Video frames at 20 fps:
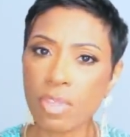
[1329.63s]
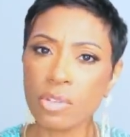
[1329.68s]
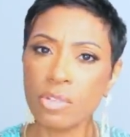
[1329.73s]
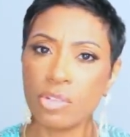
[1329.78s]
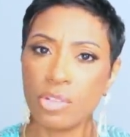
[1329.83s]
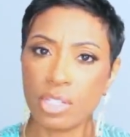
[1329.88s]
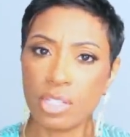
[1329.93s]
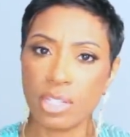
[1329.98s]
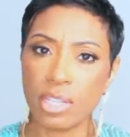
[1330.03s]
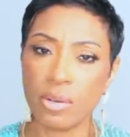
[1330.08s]

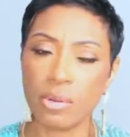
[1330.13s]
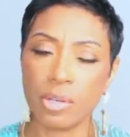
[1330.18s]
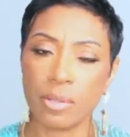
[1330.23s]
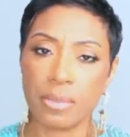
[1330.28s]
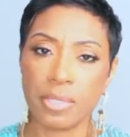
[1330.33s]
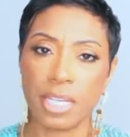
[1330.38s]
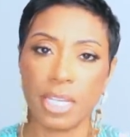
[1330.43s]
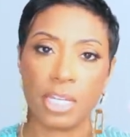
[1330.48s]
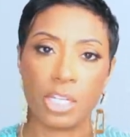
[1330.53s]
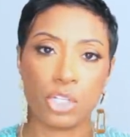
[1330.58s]
You understand what I'm
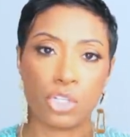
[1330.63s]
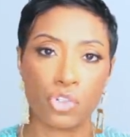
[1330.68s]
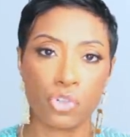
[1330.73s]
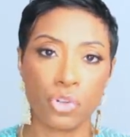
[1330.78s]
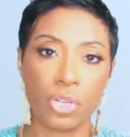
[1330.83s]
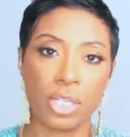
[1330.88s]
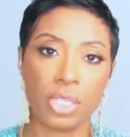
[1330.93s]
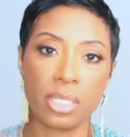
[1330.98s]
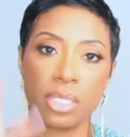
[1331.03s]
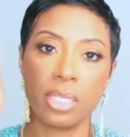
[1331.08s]
saying? It's
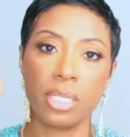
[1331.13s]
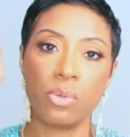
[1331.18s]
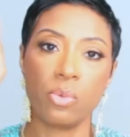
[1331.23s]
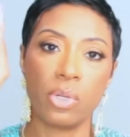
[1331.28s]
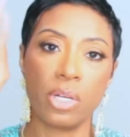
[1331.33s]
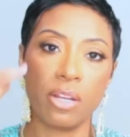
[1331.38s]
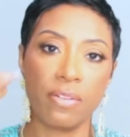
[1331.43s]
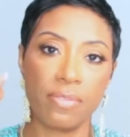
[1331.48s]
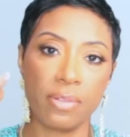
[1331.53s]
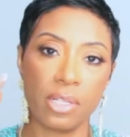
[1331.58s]
Trixie,
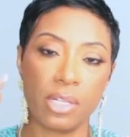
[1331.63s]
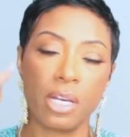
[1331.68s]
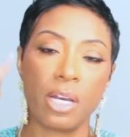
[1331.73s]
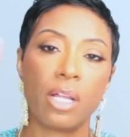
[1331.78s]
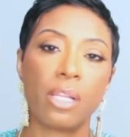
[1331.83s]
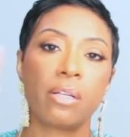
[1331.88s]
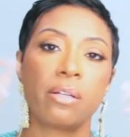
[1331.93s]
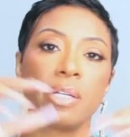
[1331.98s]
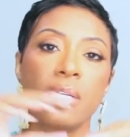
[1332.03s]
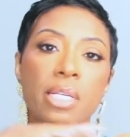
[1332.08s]
whatever the
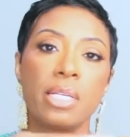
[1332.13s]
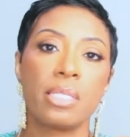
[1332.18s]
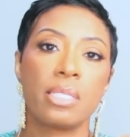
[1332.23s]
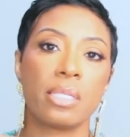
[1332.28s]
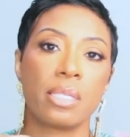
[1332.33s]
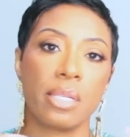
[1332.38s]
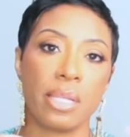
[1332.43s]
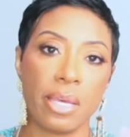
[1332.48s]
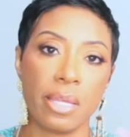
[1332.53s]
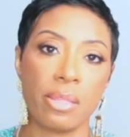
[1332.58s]
color is,
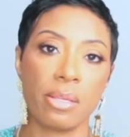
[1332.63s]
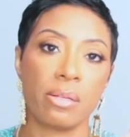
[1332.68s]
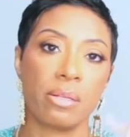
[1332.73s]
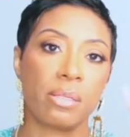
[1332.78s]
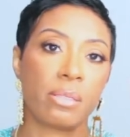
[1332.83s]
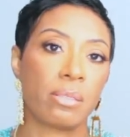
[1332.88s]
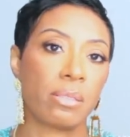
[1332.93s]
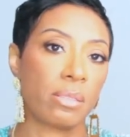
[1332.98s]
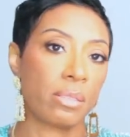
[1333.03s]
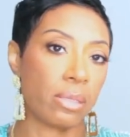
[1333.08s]
leather.
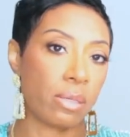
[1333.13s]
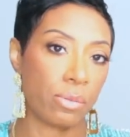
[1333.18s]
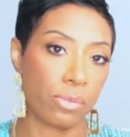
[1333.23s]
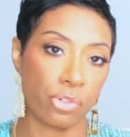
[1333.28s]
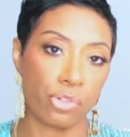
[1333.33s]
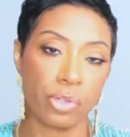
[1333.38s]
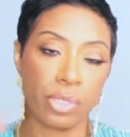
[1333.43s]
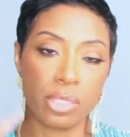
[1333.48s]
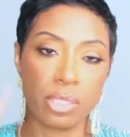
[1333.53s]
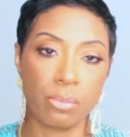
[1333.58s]
So
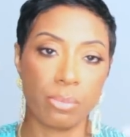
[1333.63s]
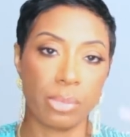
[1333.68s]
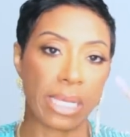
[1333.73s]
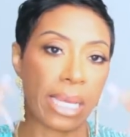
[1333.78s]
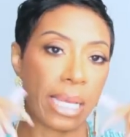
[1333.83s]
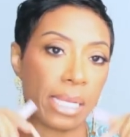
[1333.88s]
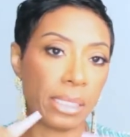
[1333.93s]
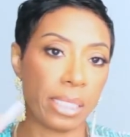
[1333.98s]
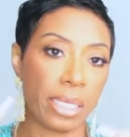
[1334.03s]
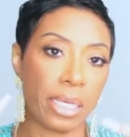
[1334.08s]
Trixie
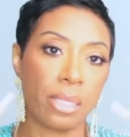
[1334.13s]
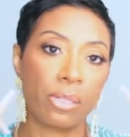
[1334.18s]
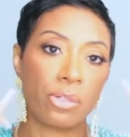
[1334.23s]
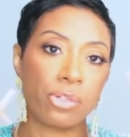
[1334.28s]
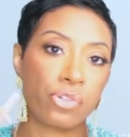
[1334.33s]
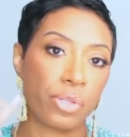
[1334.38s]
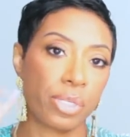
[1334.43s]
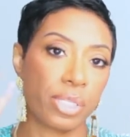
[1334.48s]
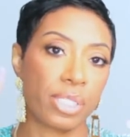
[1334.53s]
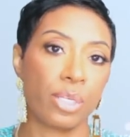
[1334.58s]
Black Leather,
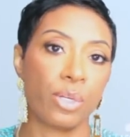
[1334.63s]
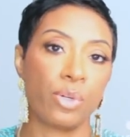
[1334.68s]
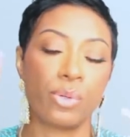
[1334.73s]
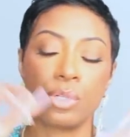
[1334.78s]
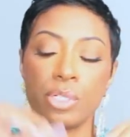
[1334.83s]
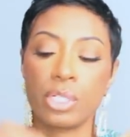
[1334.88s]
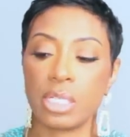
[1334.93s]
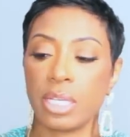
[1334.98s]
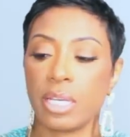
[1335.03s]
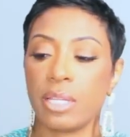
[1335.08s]
Trixie
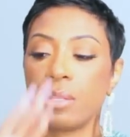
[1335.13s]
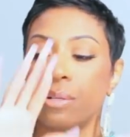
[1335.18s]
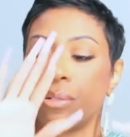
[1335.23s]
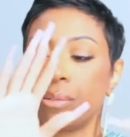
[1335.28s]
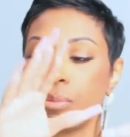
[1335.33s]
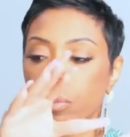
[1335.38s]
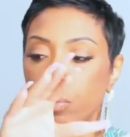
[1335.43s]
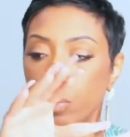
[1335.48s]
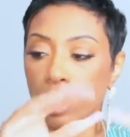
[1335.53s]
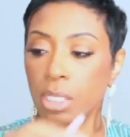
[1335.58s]
Orange Leather.
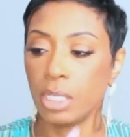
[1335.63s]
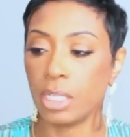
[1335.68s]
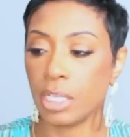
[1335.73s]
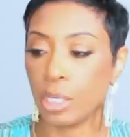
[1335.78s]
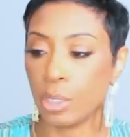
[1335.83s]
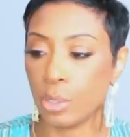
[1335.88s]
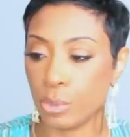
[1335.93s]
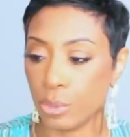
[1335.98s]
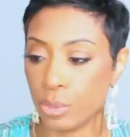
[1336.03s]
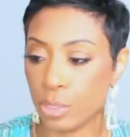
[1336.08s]
We're looking
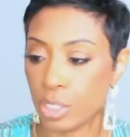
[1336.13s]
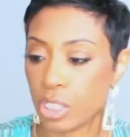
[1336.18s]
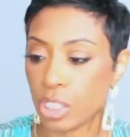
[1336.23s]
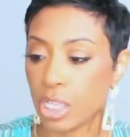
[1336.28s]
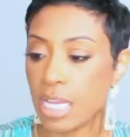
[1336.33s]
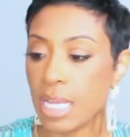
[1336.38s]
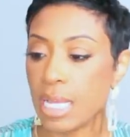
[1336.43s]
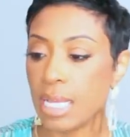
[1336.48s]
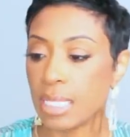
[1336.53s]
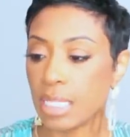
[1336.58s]
at orange.
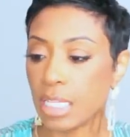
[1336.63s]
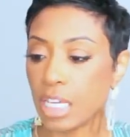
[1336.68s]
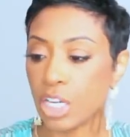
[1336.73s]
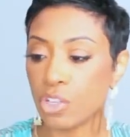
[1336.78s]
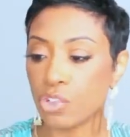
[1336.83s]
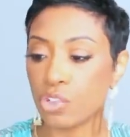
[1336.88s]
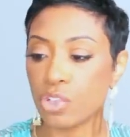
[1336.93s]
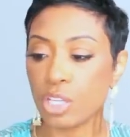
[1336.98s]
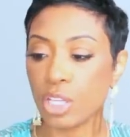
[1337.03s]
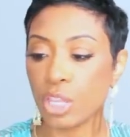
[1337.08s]
It's
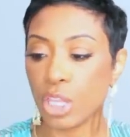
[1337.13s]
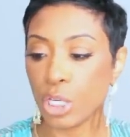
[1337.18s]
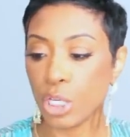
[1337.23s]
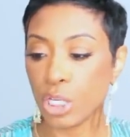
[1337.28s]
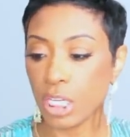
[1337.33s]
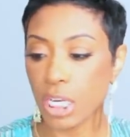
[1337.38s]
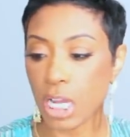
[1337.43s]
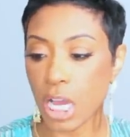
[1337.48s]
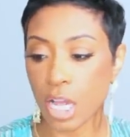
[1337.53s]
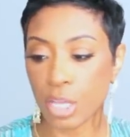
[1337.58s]

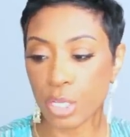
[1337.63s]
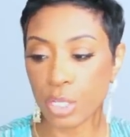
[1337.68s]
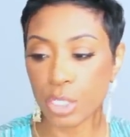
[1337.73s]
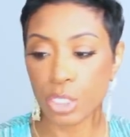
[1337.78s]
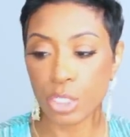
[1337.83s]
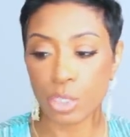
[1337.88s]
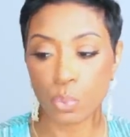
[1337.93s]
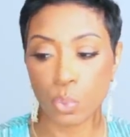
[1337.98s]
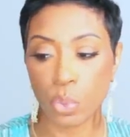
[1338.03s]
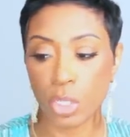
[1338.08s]

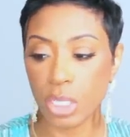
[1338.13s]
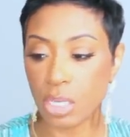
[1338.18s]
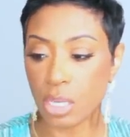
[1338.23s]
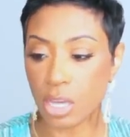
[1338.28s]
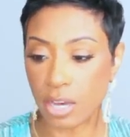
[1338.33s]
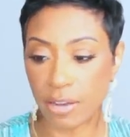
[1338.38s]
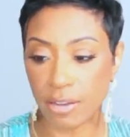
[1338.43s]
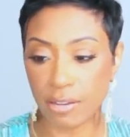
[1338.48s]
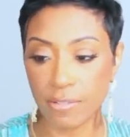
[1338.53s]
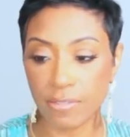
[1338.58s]
$130. We
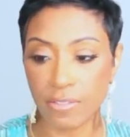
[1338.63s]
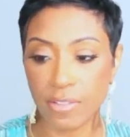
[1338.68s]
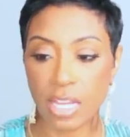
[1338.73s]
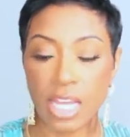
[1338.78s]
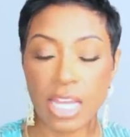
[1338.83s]
love.